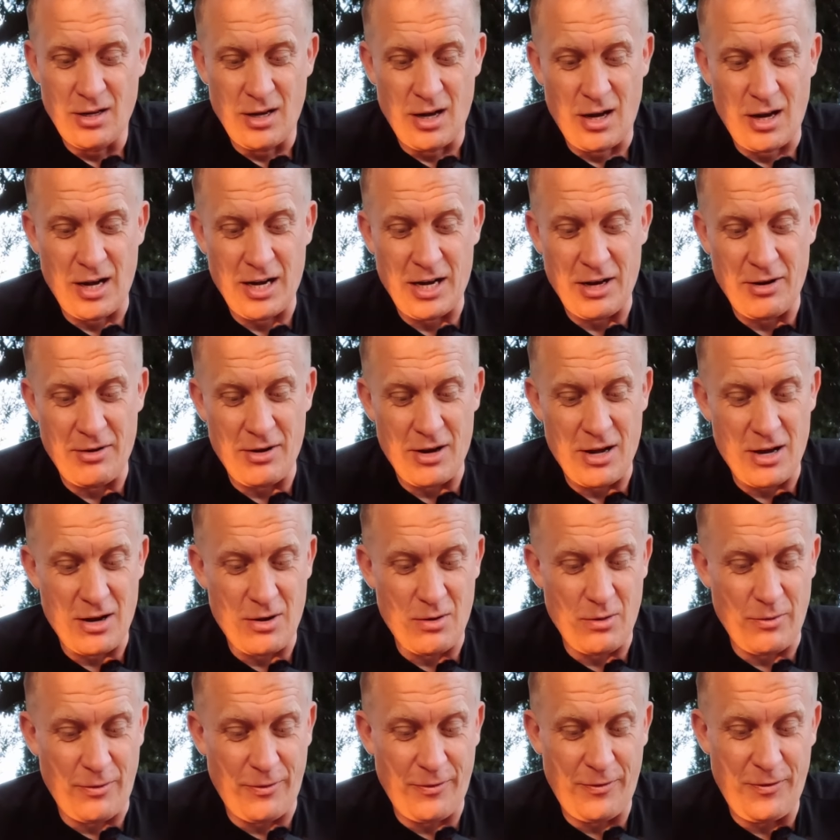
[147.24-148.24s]
I don't
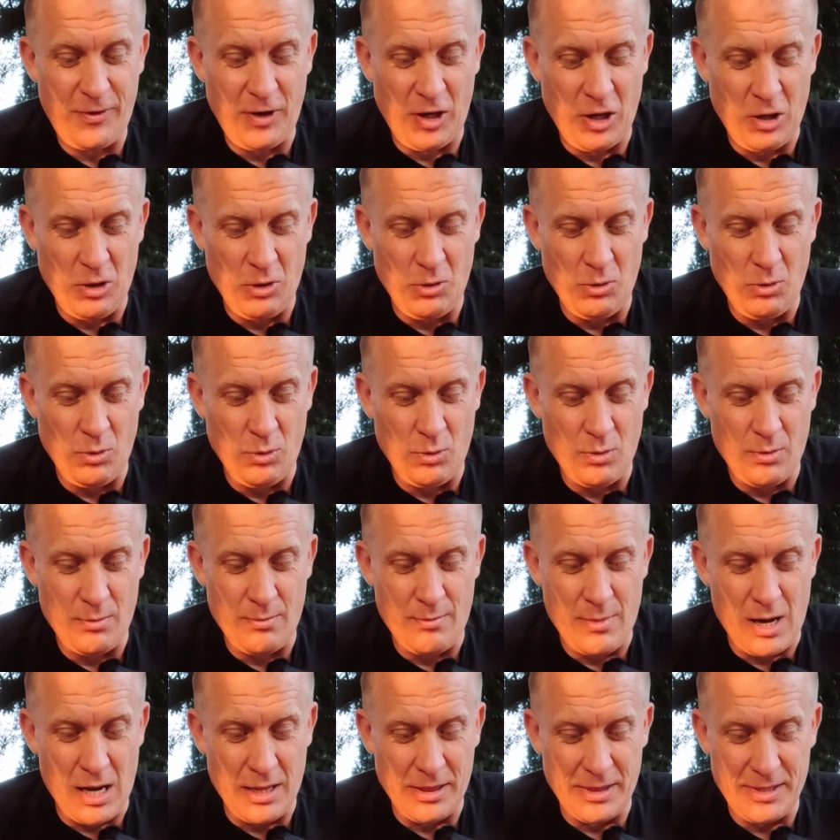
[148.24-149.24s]
know, few
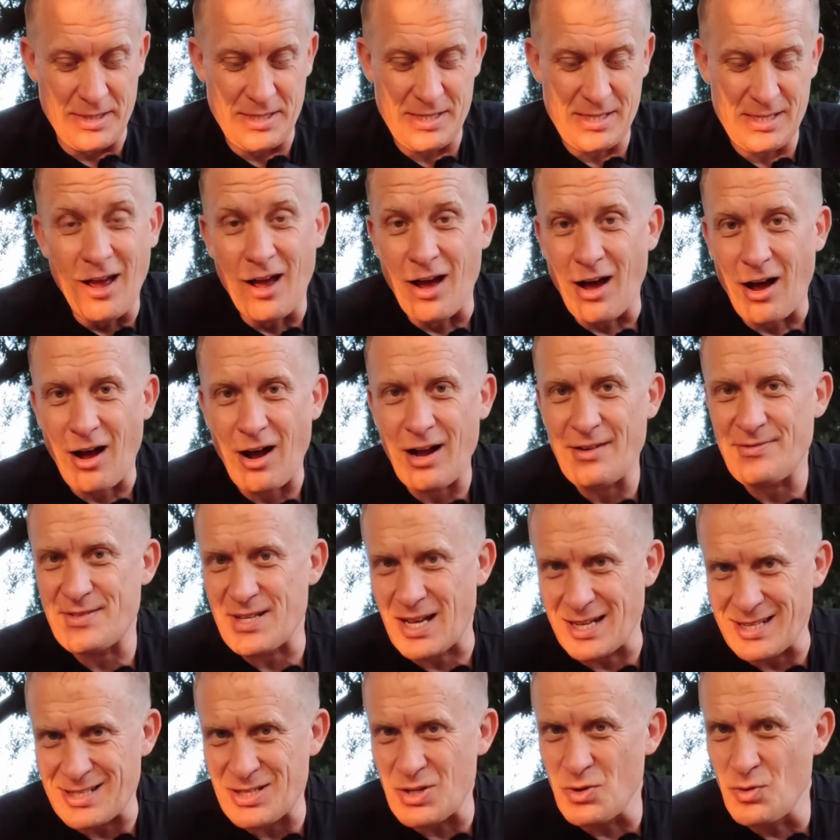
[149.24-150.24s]
months. I've
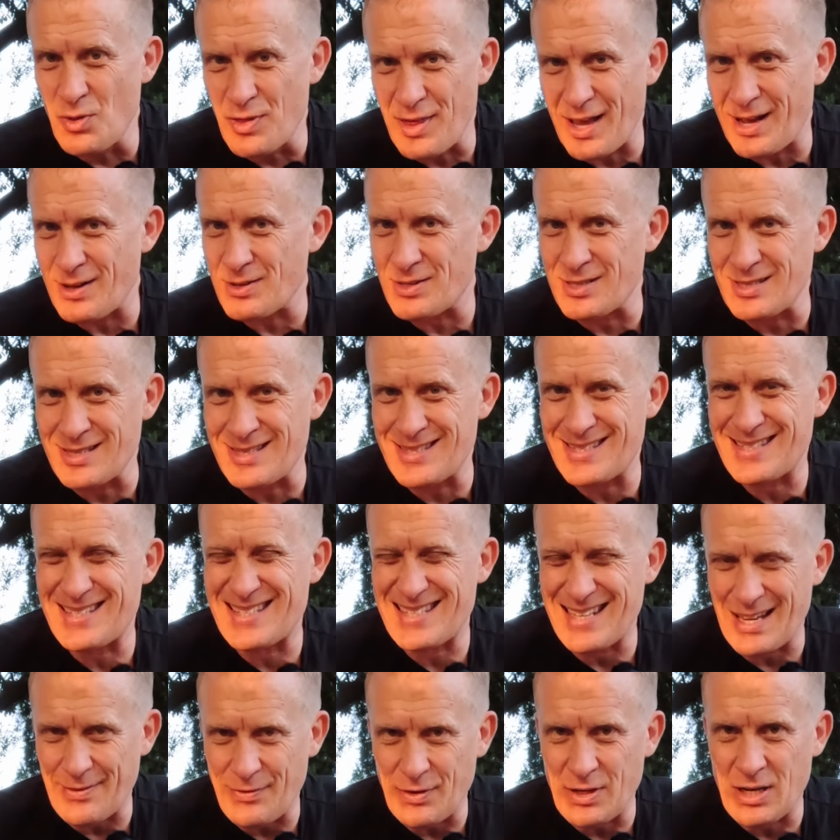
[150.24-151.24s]
done
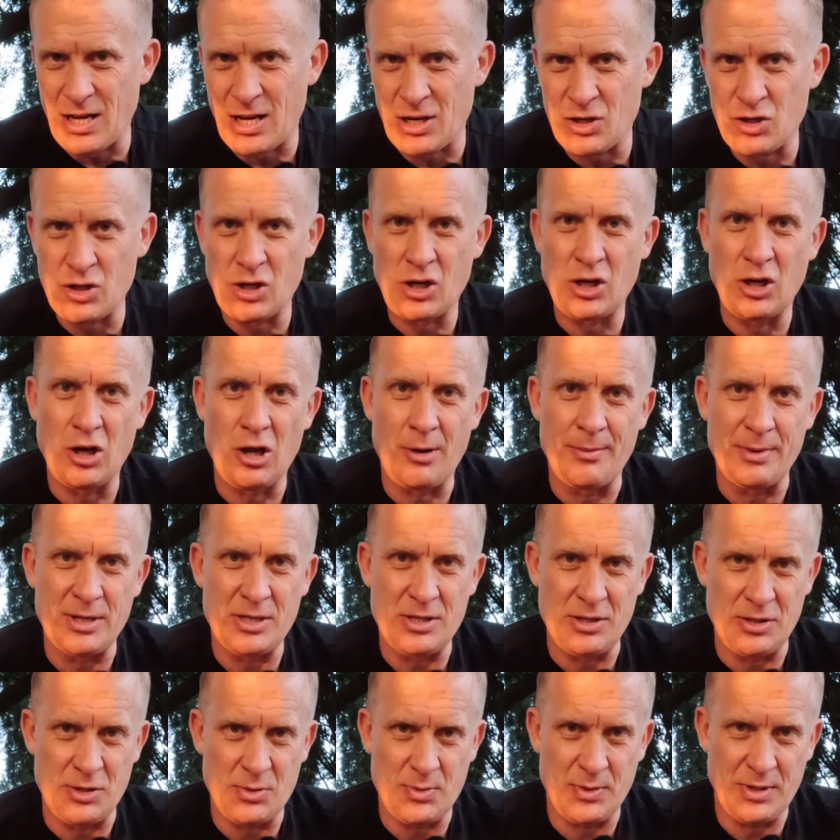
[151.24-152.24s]
2,700
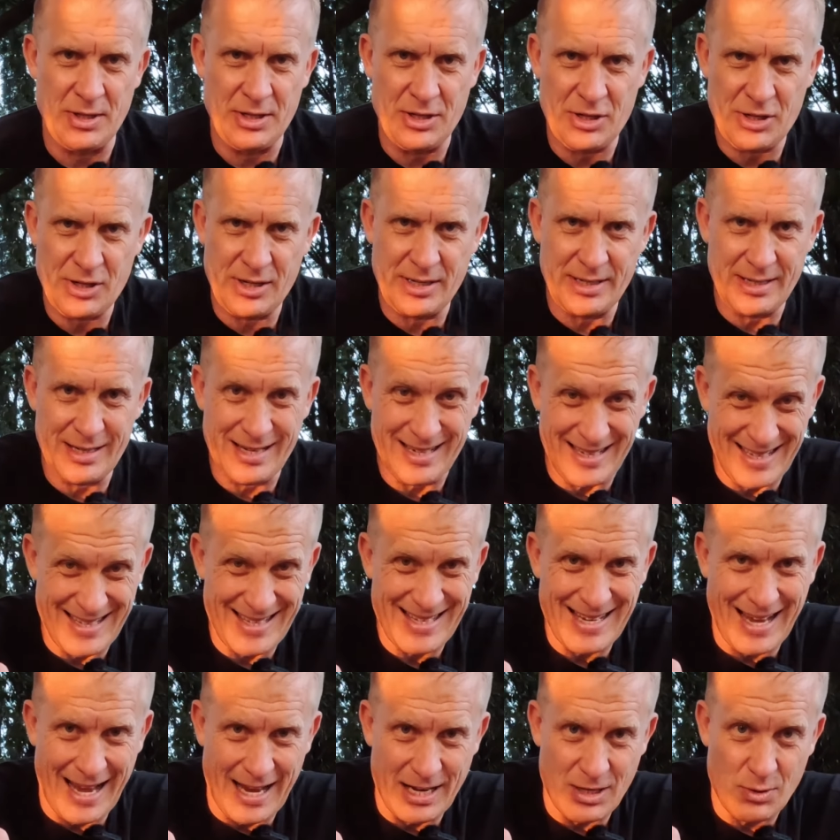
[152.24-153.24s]
kilometers with this
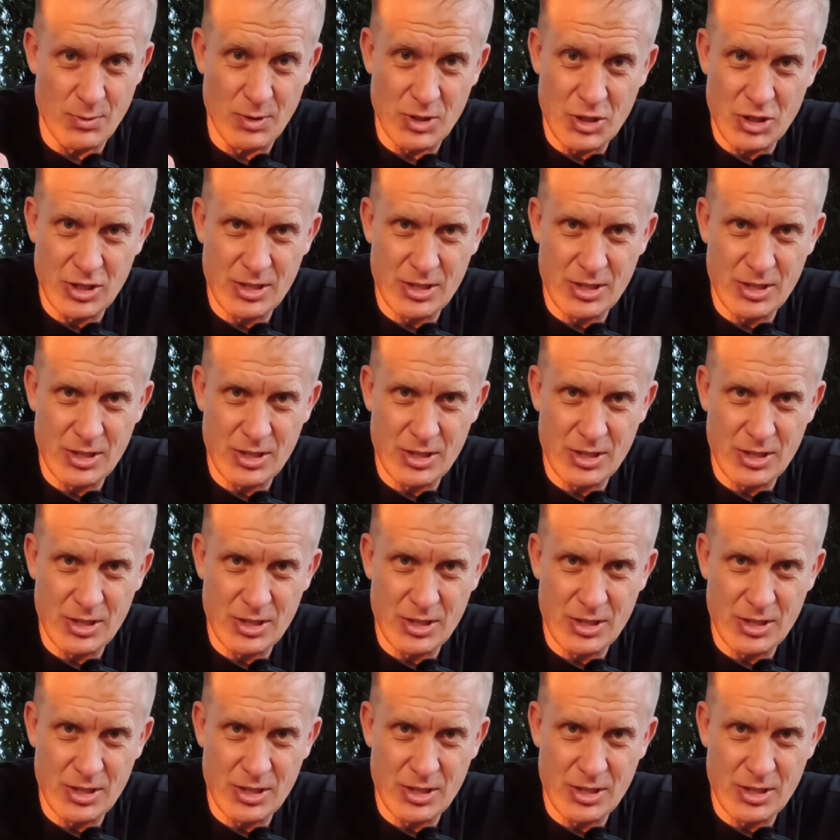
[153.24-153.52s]
cassette, which